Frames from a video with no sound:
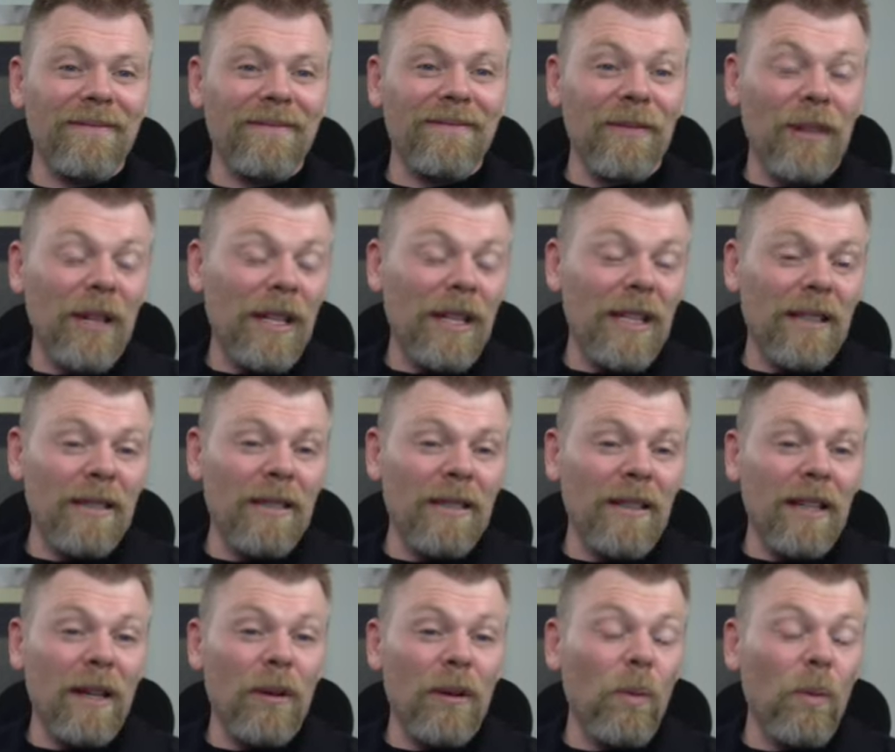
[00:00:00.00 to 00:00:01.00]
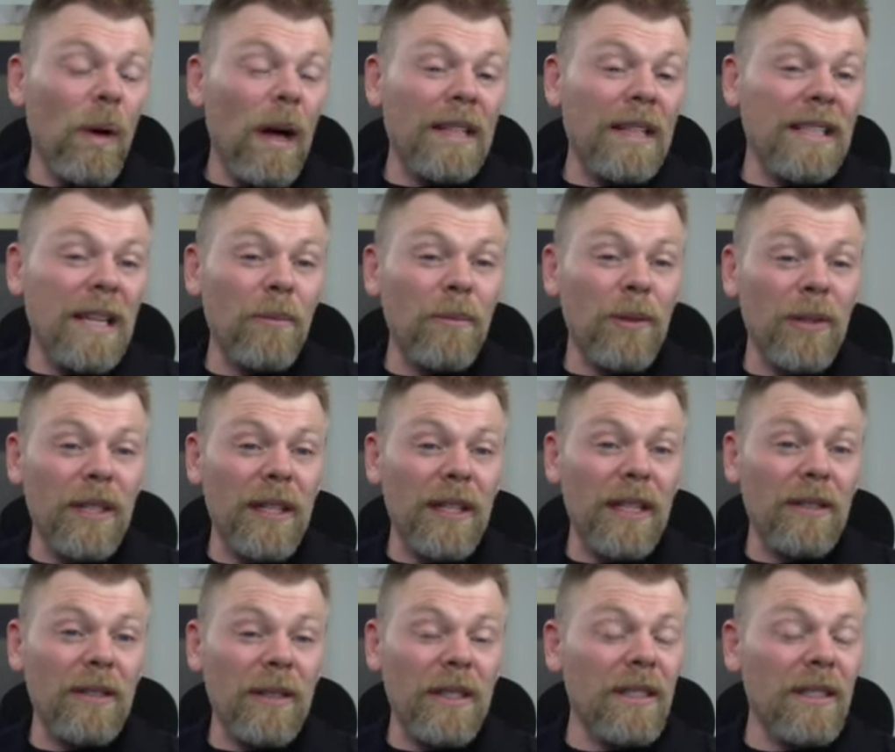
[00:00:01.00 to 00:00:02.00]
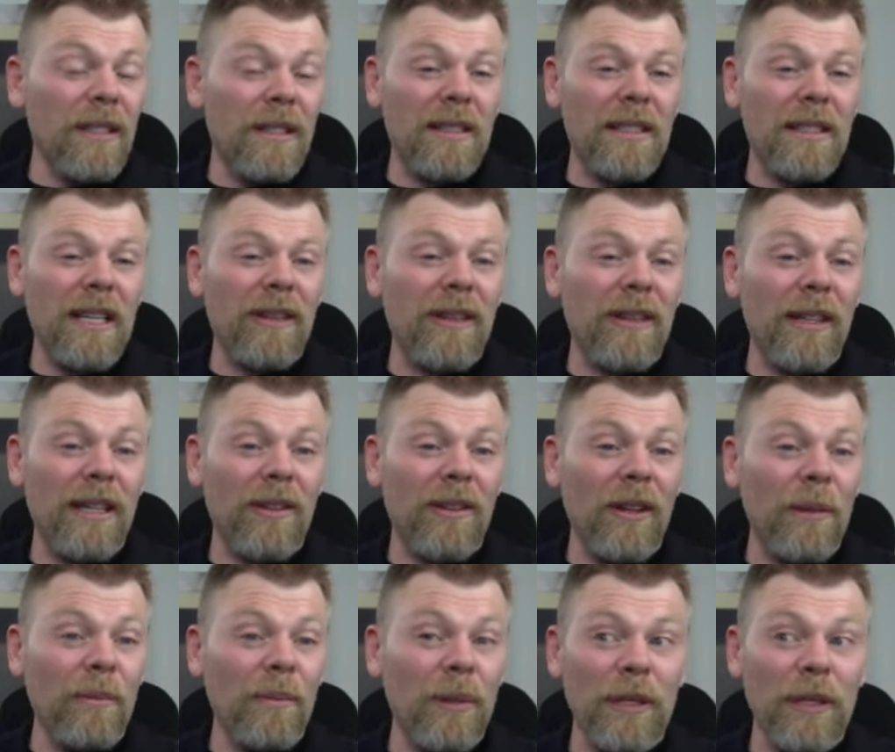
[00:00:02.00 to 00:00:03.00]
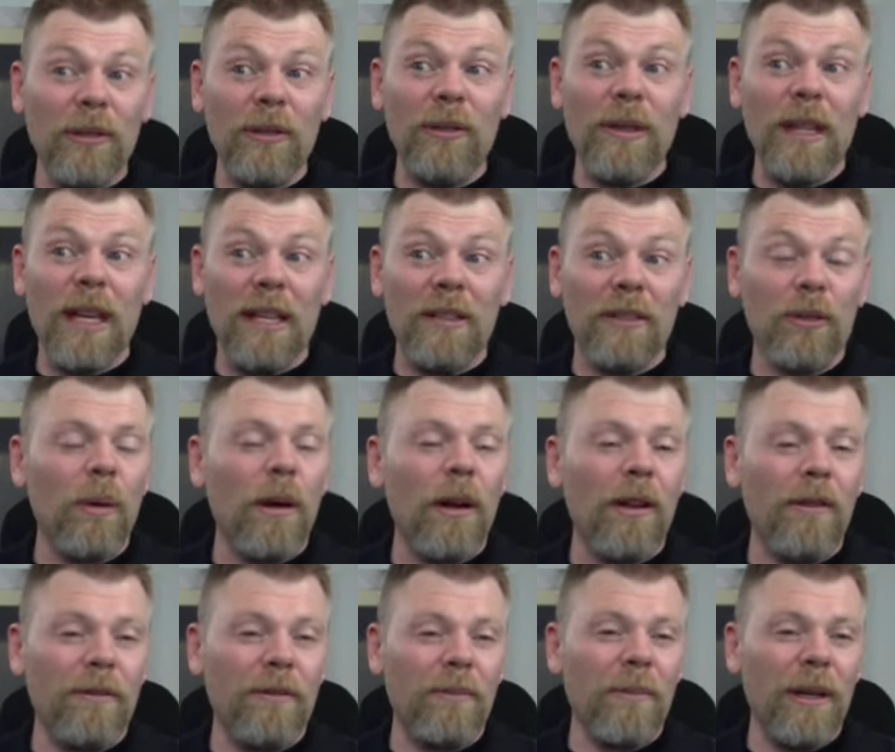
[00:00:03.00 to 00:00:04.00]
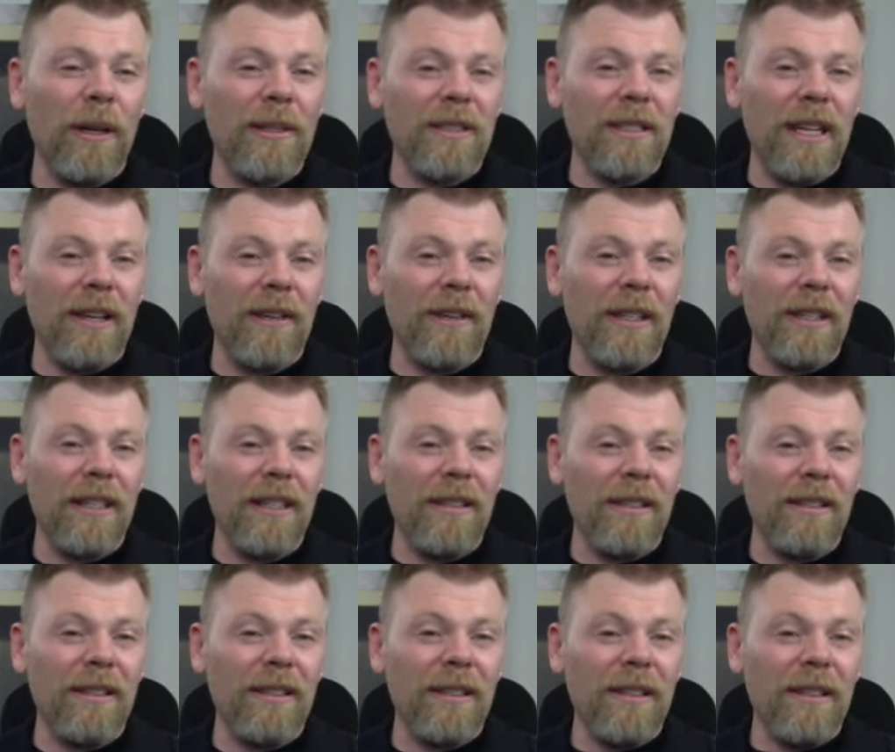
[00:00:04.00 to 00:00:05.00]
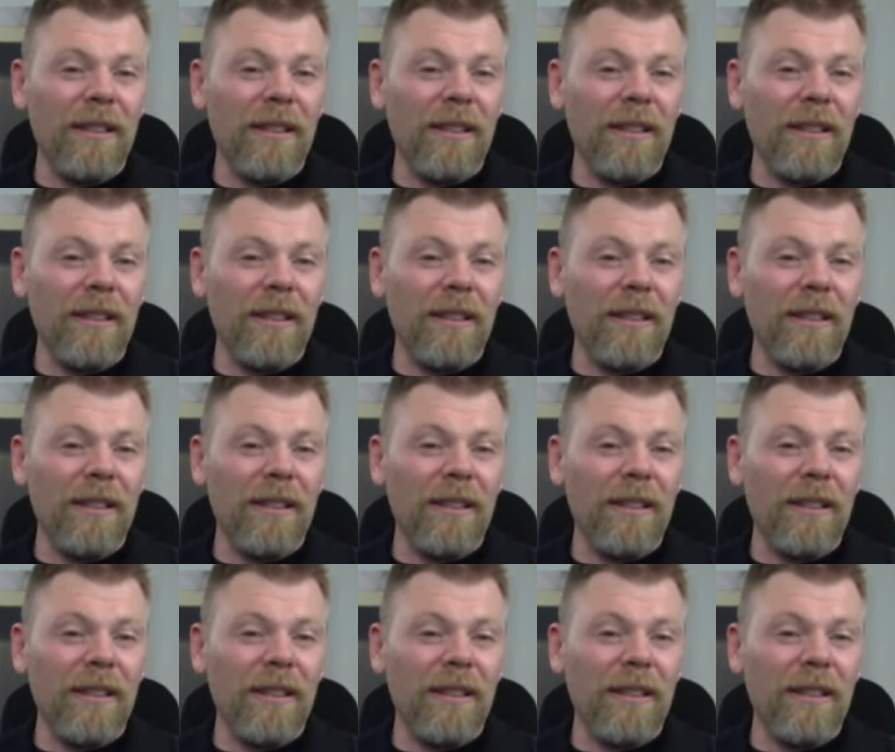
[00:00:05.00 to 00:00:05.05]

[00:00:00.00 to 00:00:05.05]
Right. A 10% increase doesn't sound like a lot, but you do that 12 months out of the year,